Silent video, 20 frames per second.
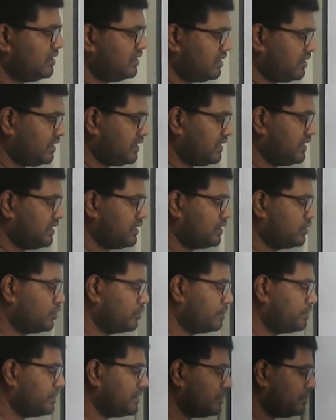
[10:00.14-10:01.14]

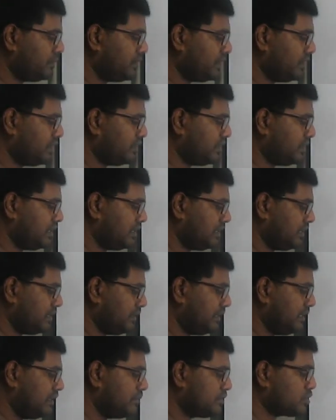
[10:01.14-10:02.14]

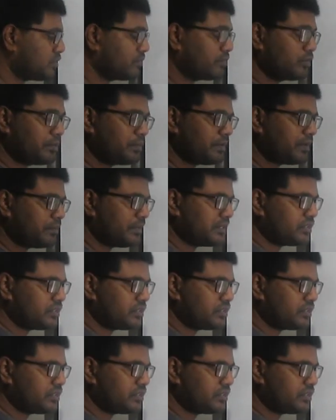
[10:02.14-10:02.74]
elements of group number